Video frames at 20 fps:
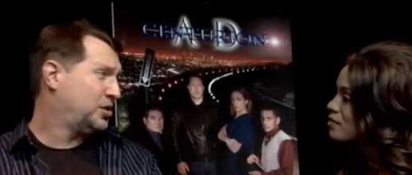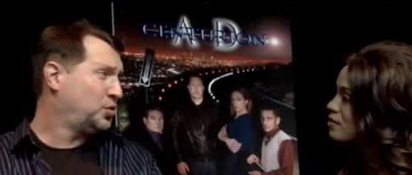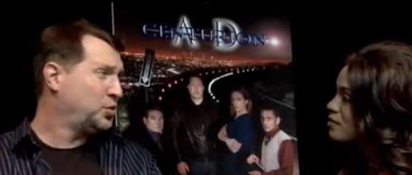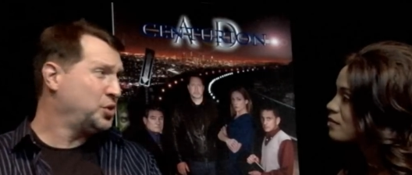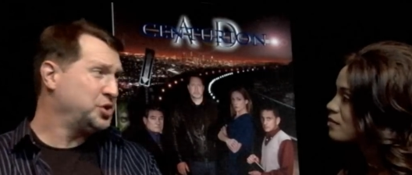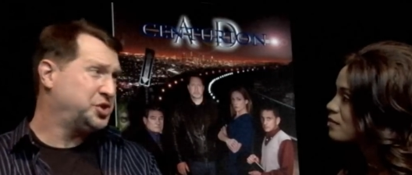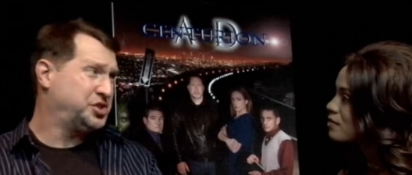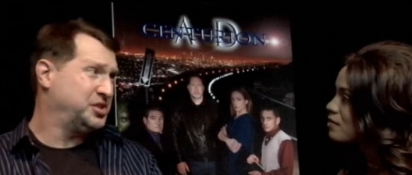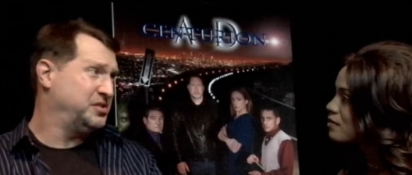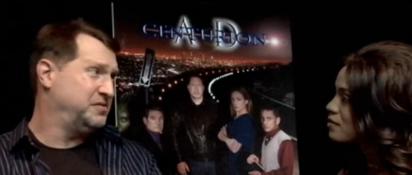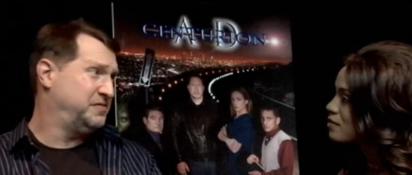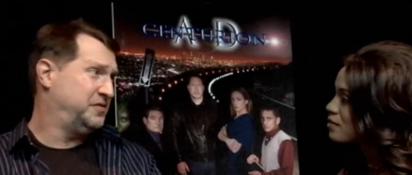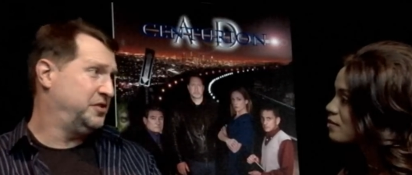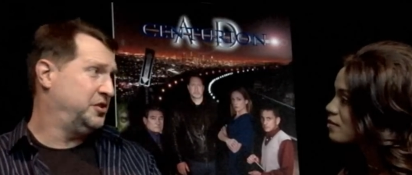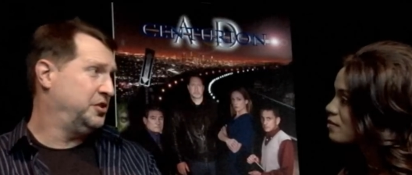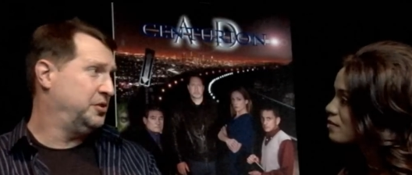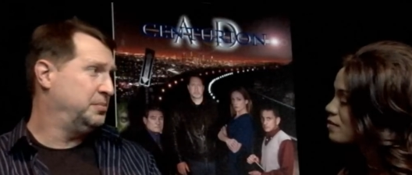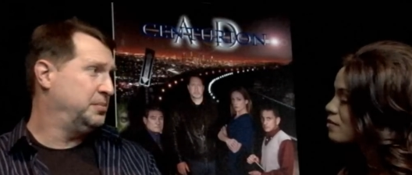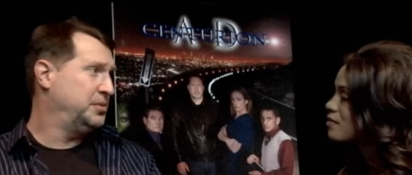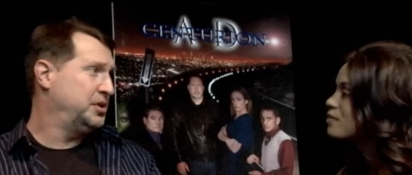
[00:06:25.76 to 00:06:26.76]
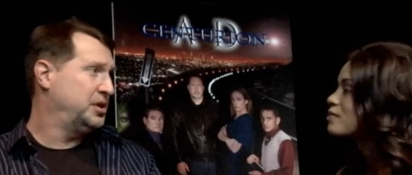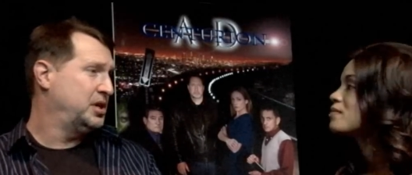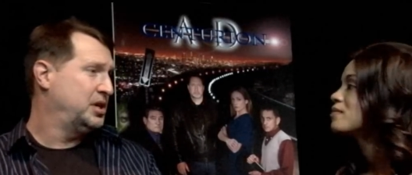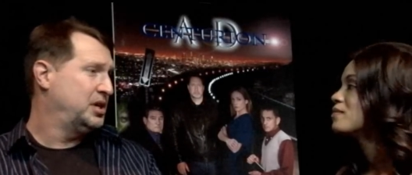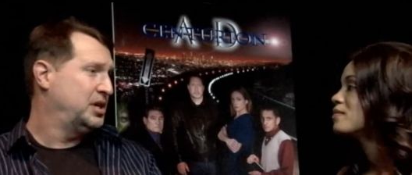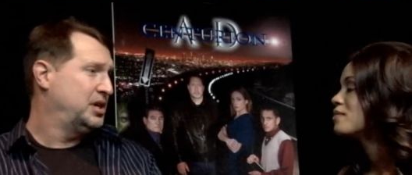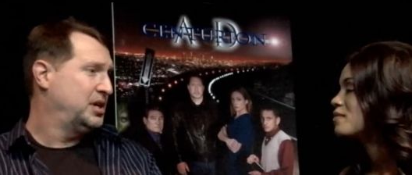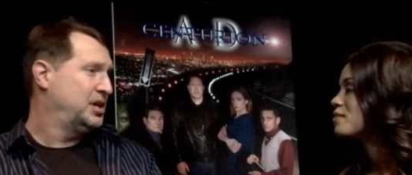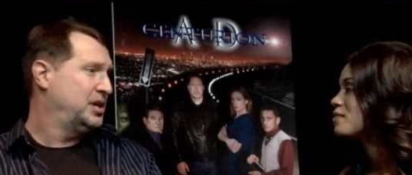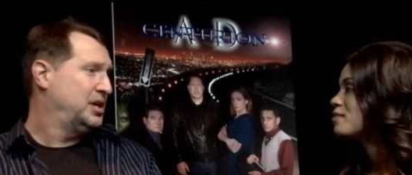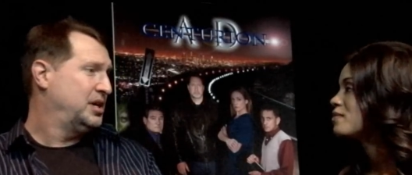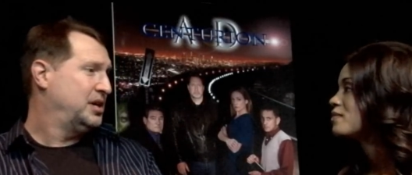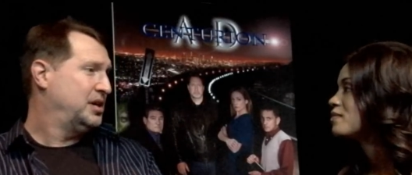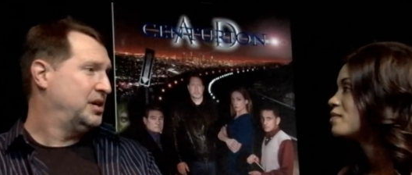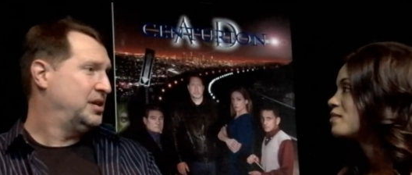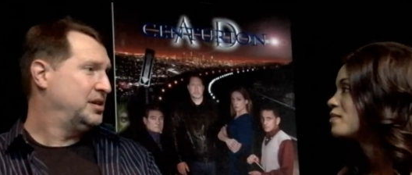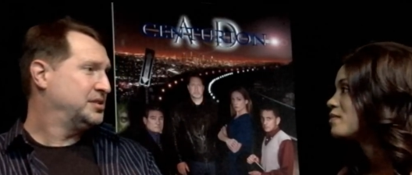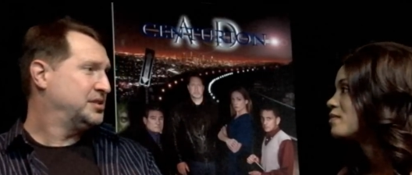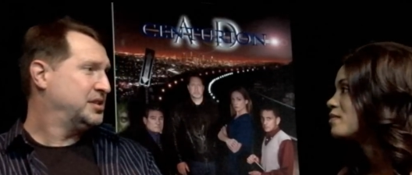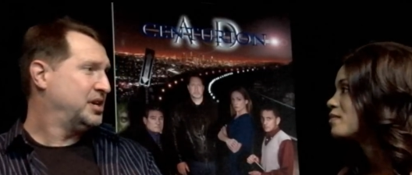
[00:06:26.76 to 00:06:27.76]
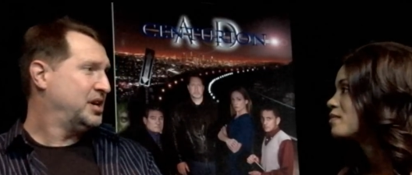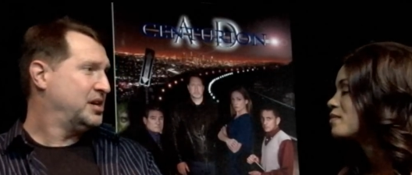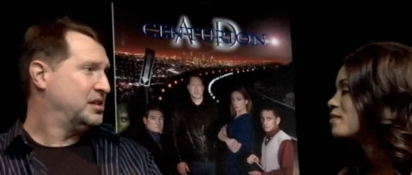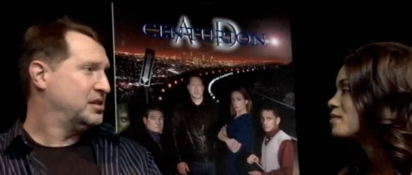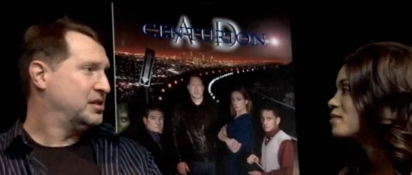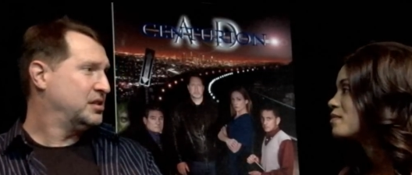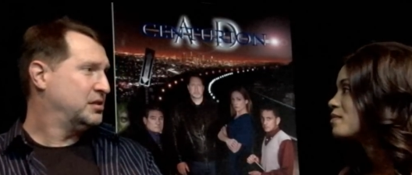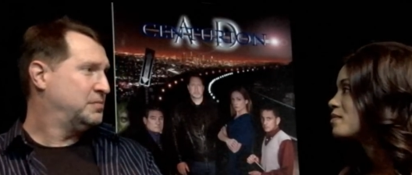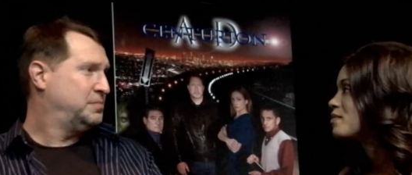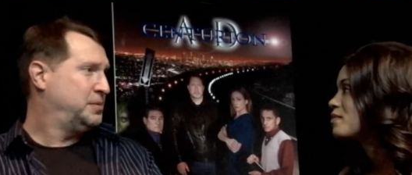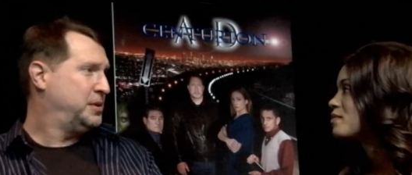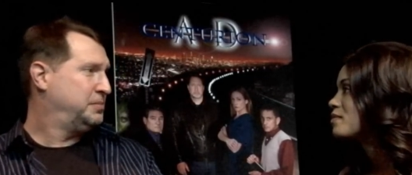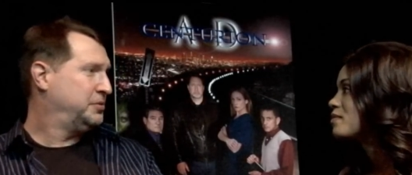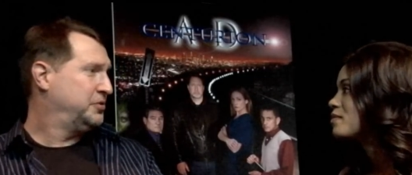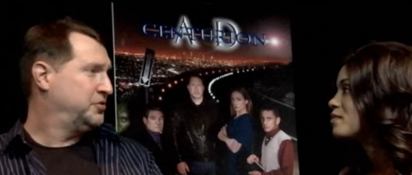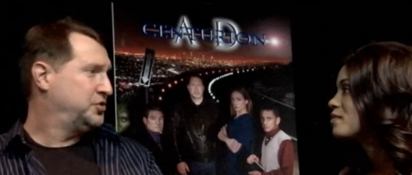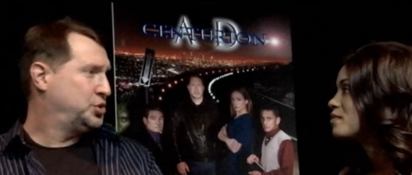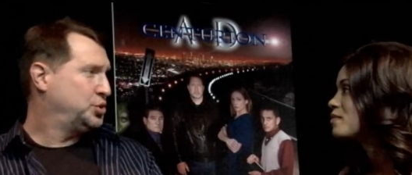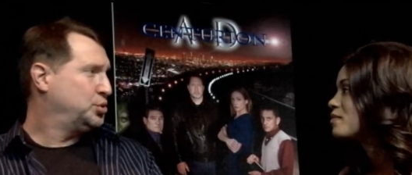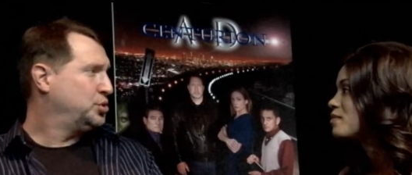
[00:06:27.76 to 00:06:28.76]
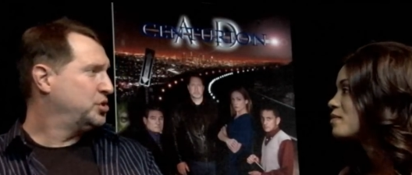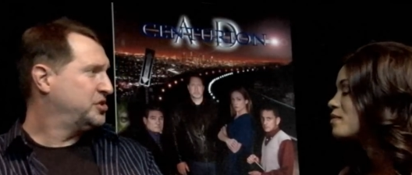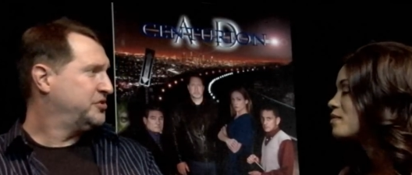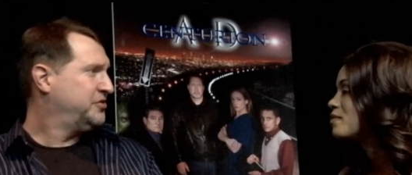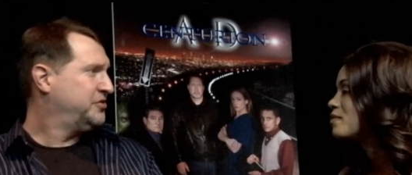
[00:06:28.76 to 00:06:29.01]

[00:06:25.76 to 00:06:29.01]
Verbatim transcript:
Speaker 1: a Christian film mm-hmm. is that people of the Jewish